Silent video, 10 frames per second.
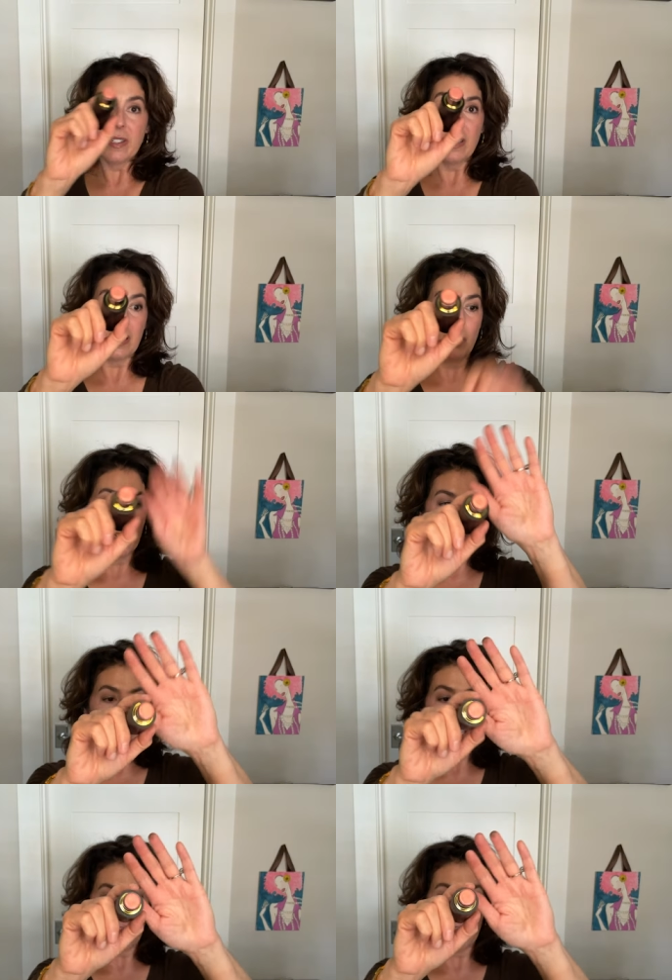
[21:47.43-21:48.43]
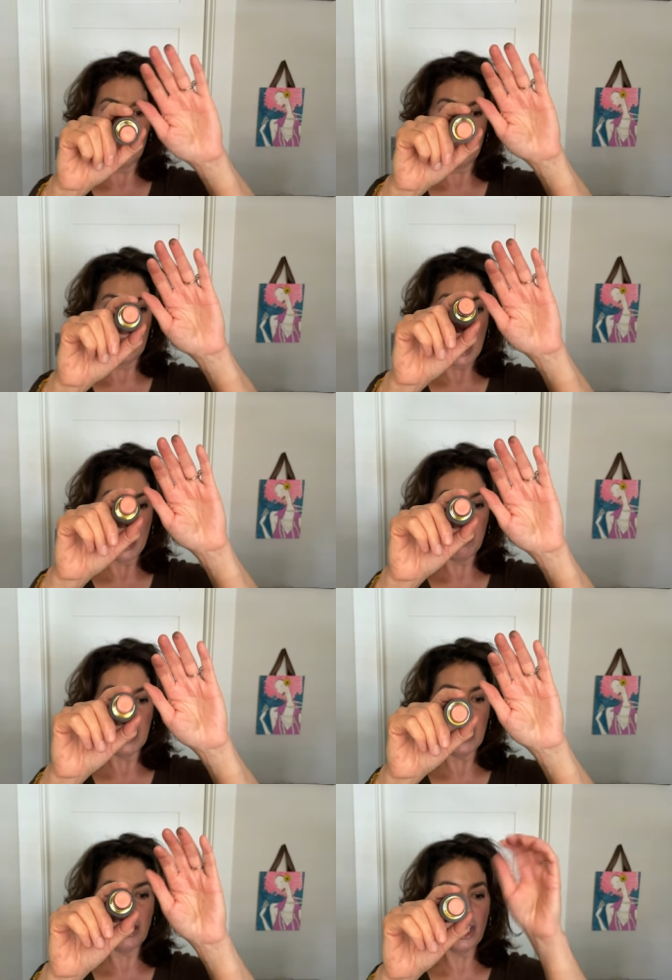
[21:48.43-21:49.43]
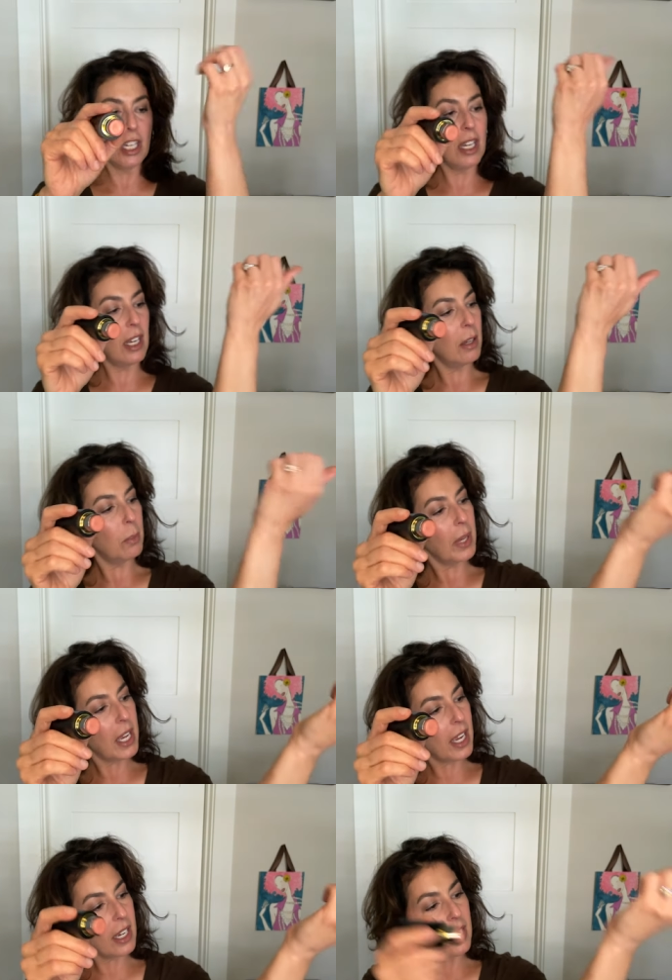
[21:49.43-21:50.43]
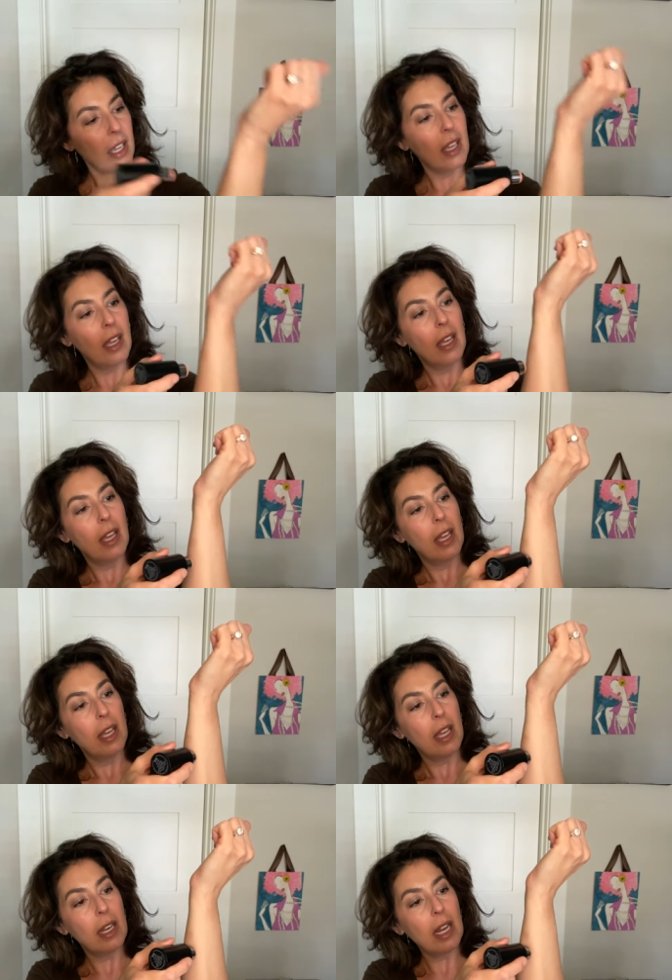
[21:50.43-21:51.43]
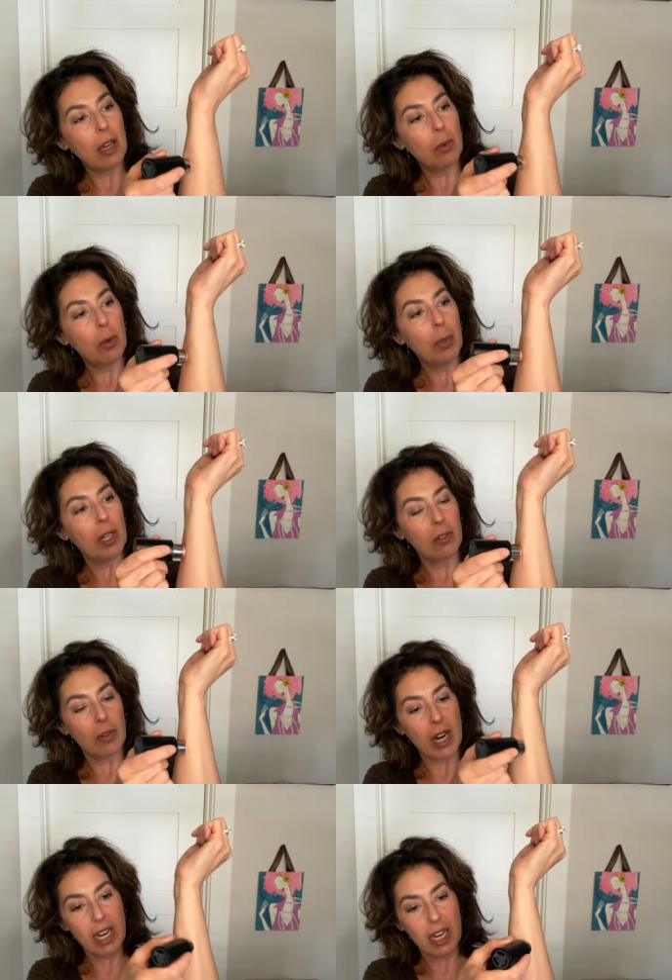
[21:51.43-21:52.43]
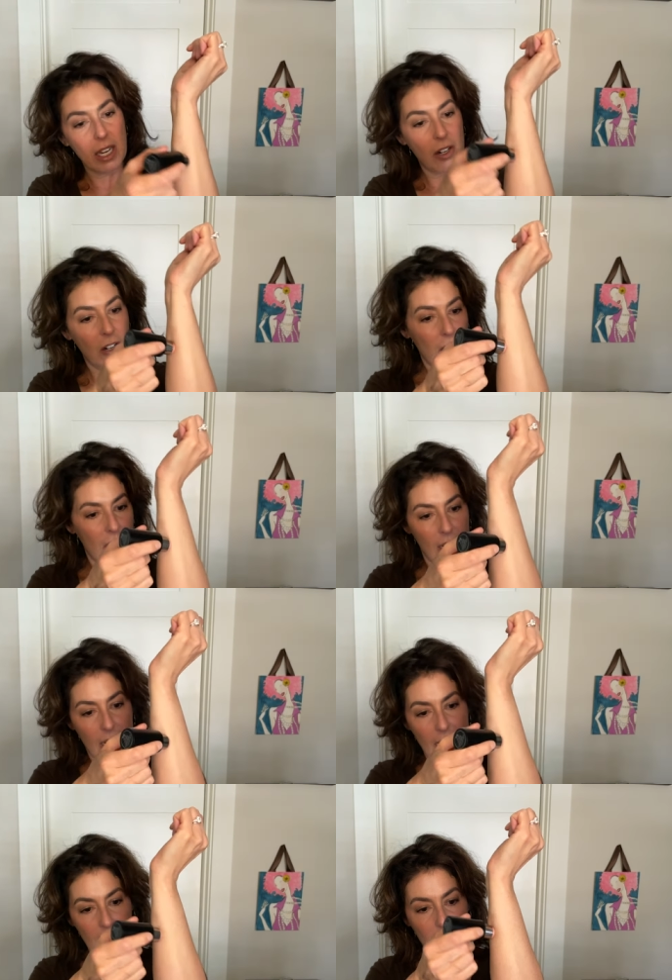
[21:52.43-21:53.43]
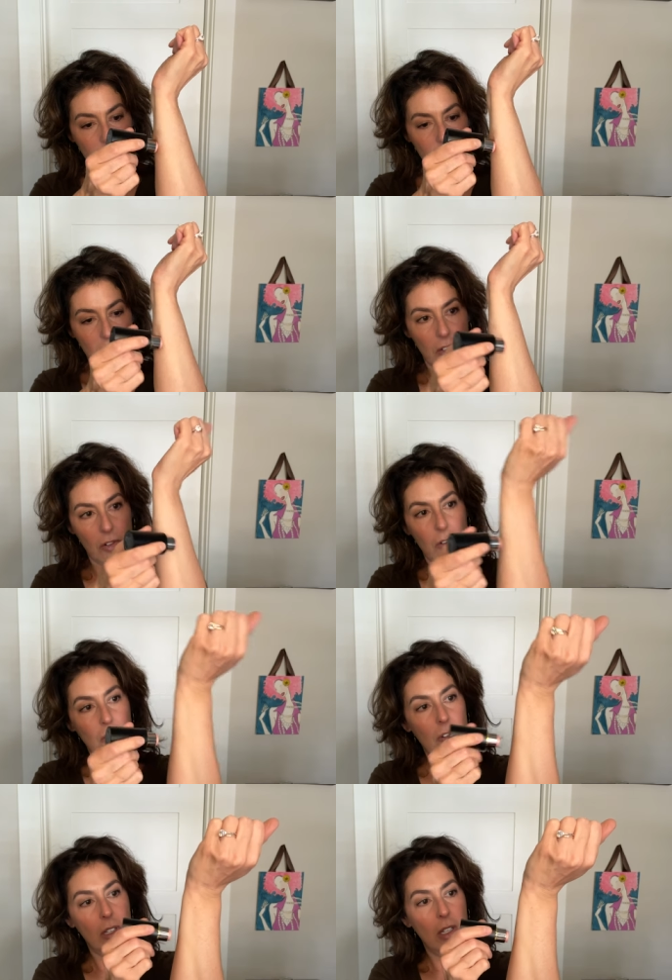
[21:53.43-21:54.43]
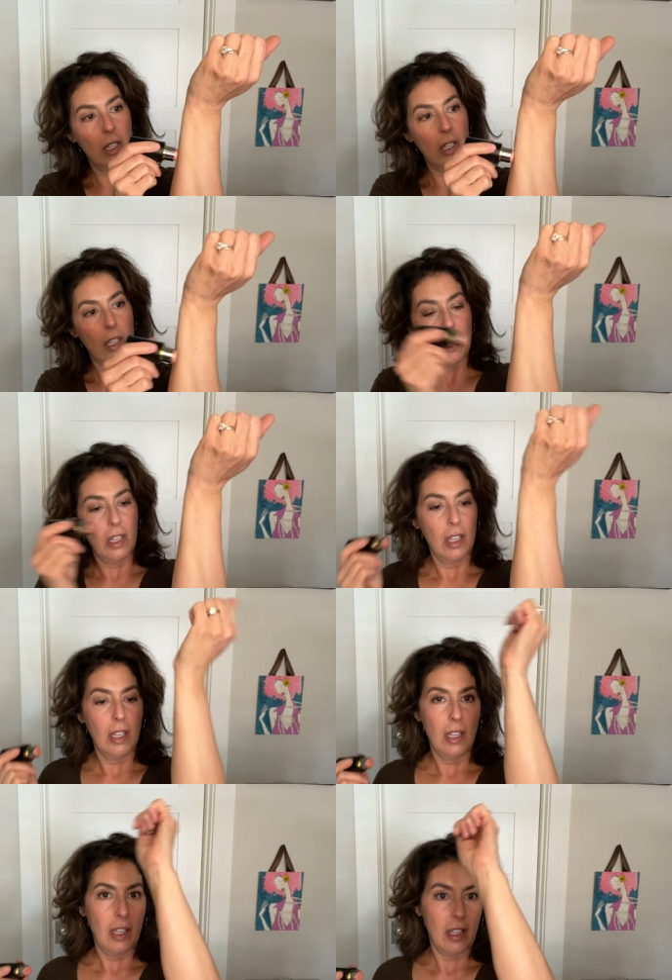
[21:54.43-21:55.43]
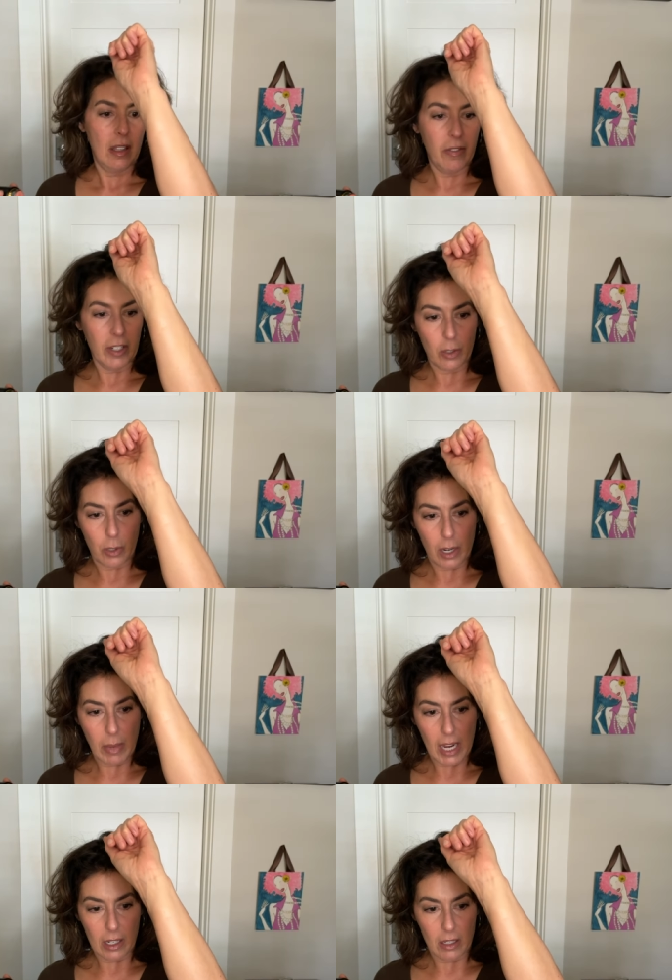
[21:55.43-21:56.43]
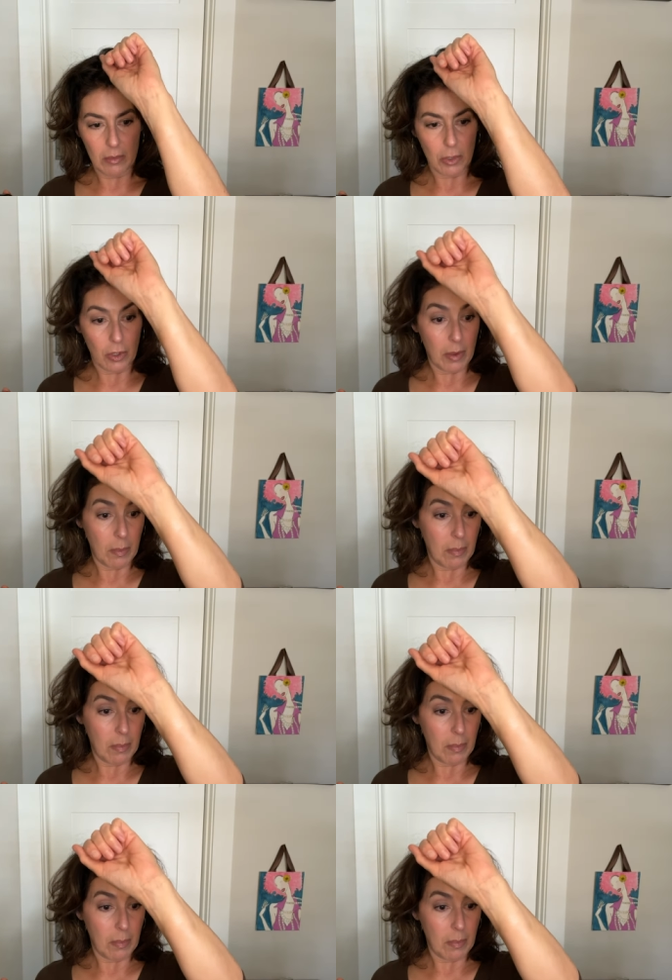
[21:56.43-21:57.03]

this one is definitely a peachy pink and I will put it right here next to the Victoria Beckham or the,